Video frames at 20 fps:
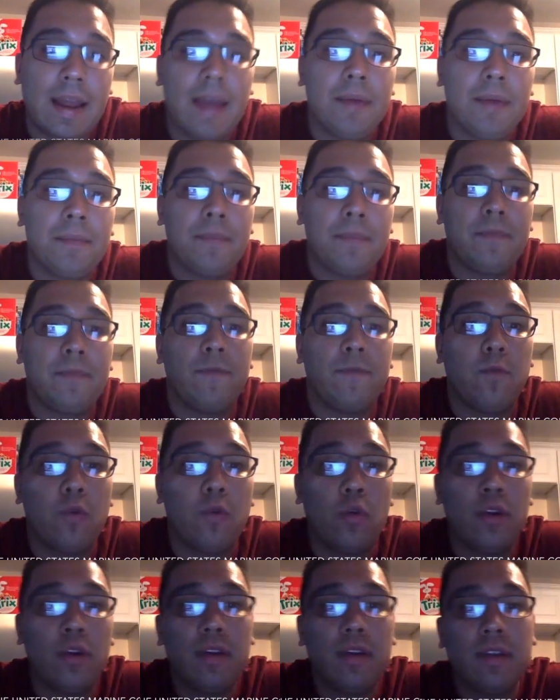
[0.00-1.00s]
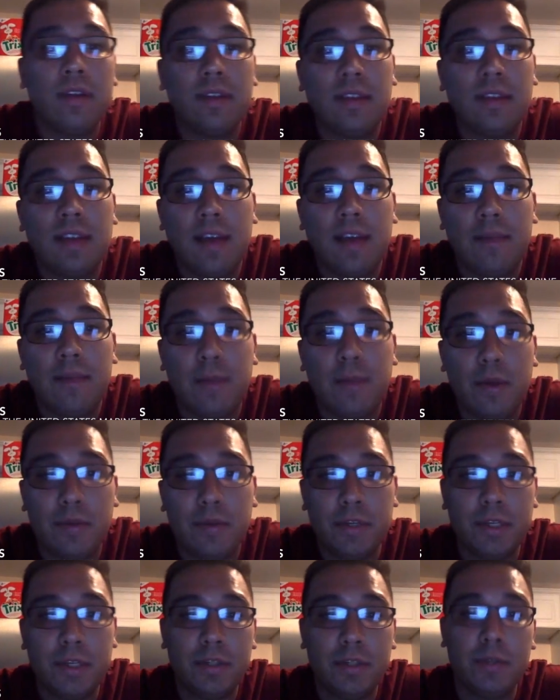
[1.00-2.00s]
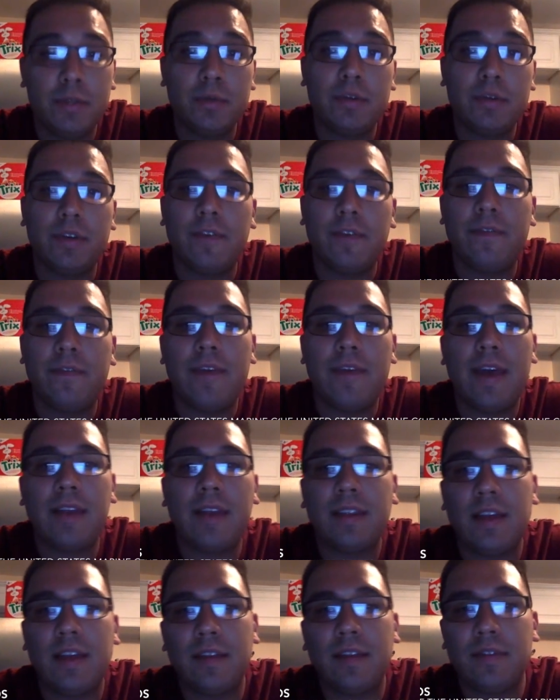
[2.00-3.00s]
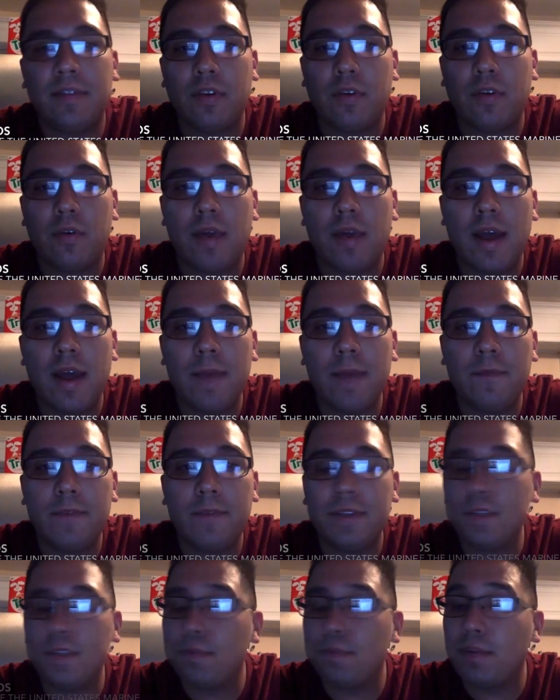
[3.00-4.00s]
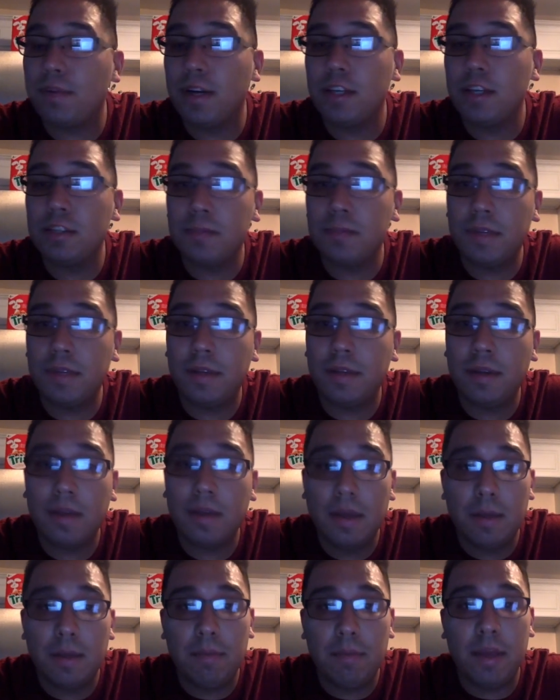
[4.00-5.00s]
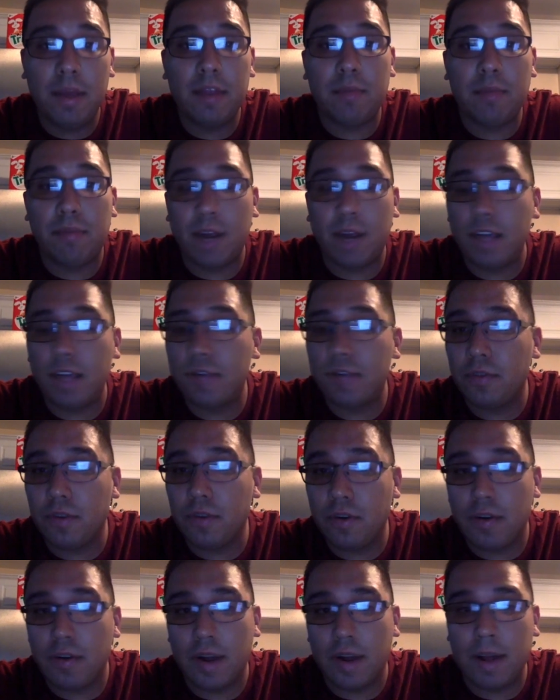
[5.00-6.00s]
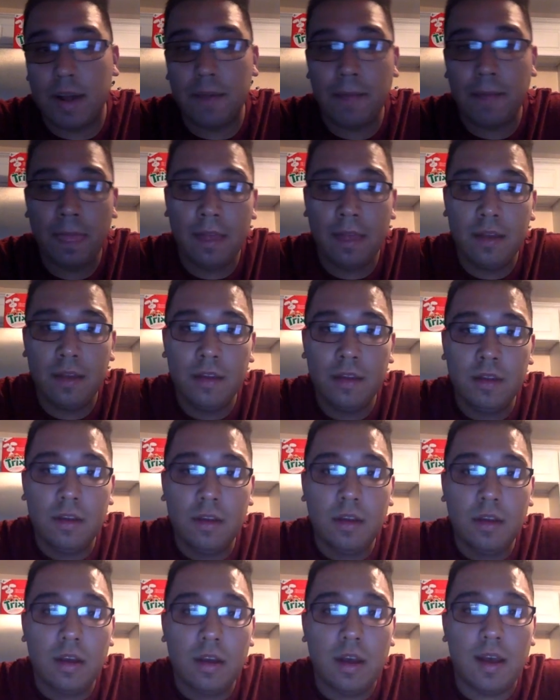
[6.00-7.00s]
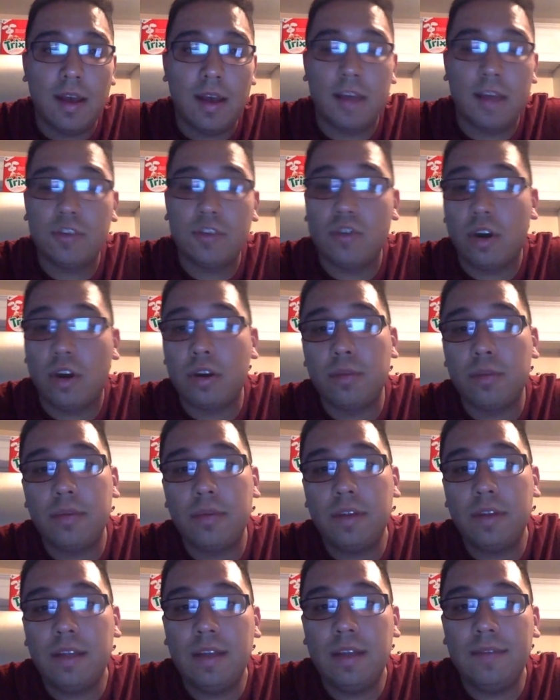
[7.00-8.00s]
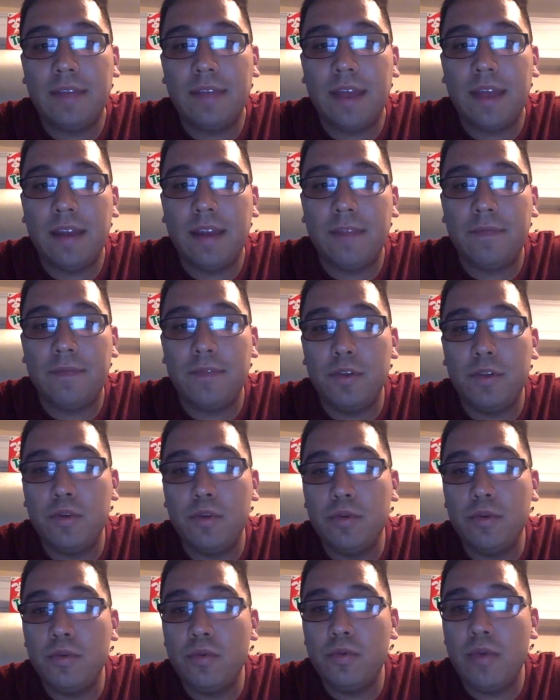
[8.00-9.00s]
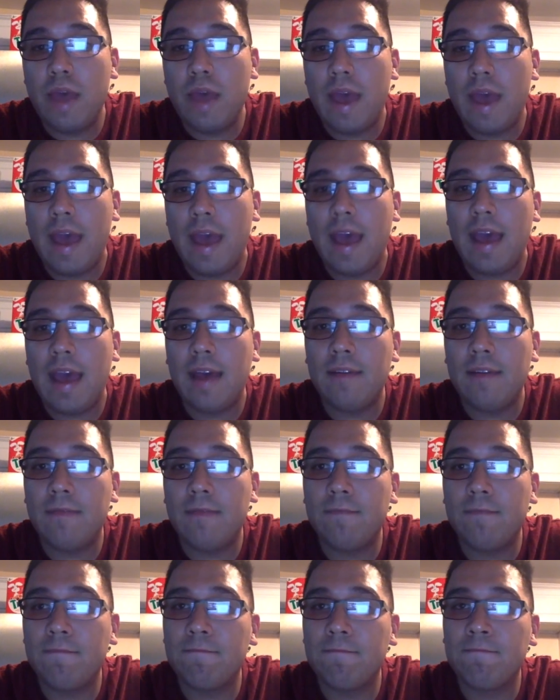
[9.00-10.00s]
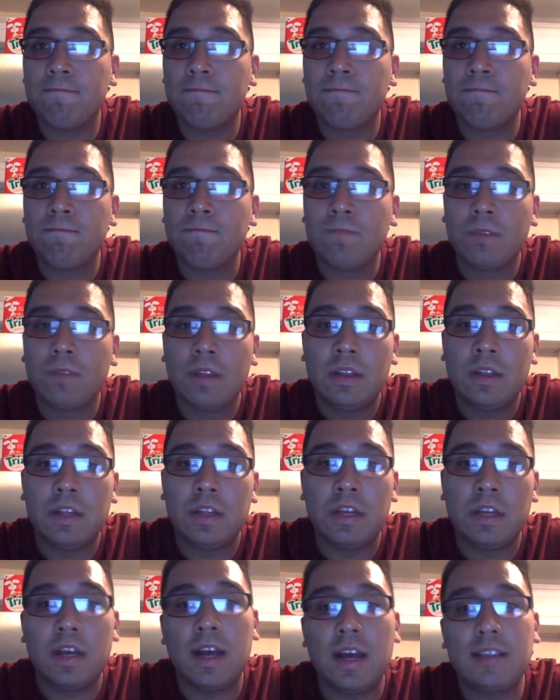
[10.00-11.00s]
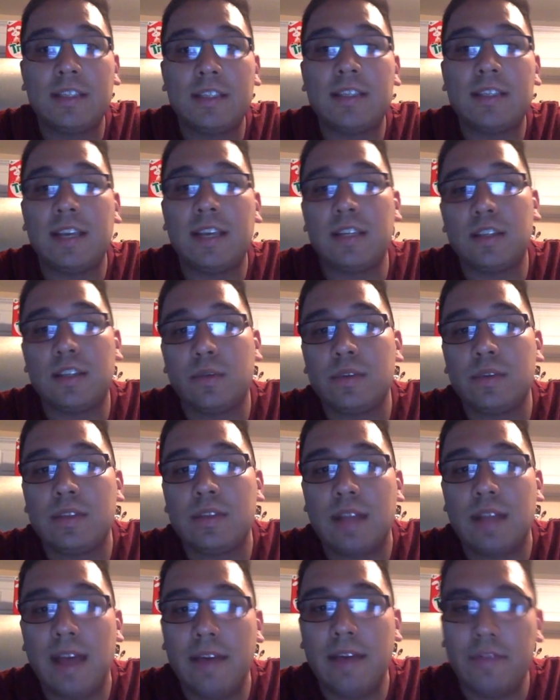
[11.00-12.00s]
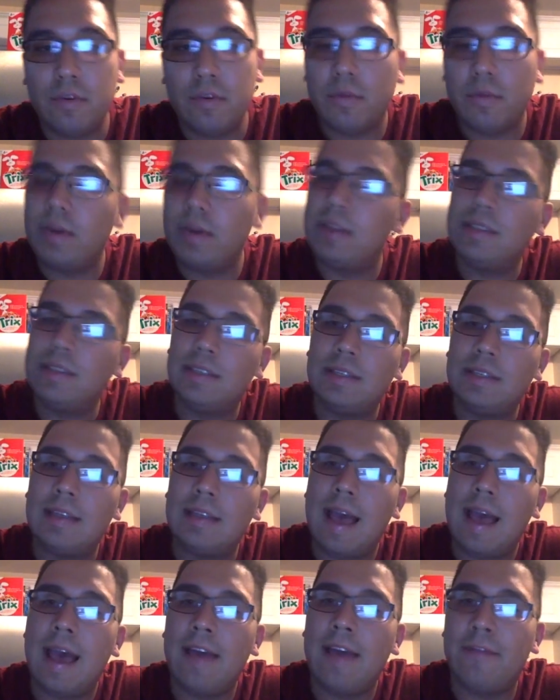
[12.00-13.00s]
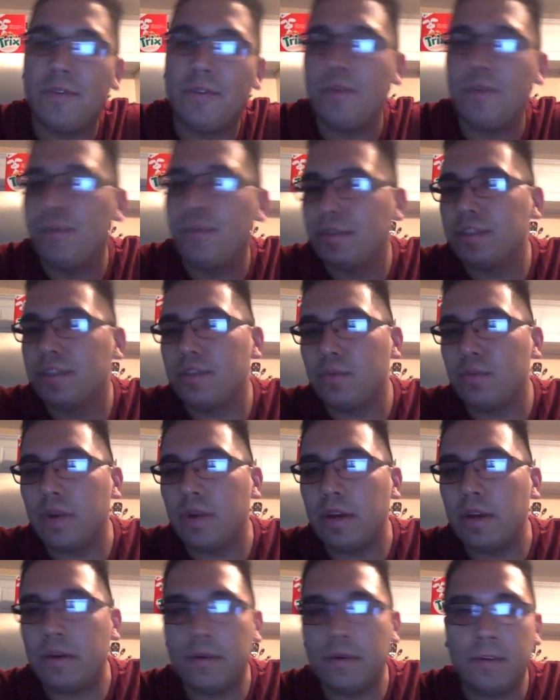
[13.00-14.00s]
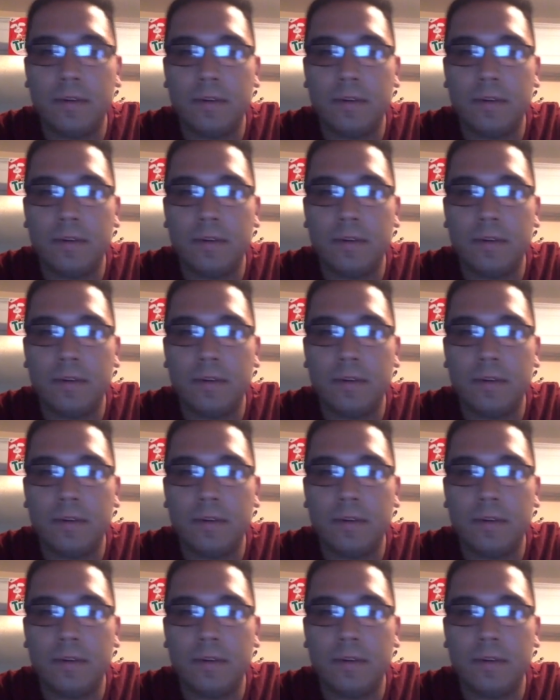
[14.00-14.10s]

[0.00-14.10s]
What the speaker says: am for the death penalty due to the fact that if the crime fits the punishment, pay the price for the crime. I strongly believe that if you have the guts to take someone's life, you're willing to die for yours as well.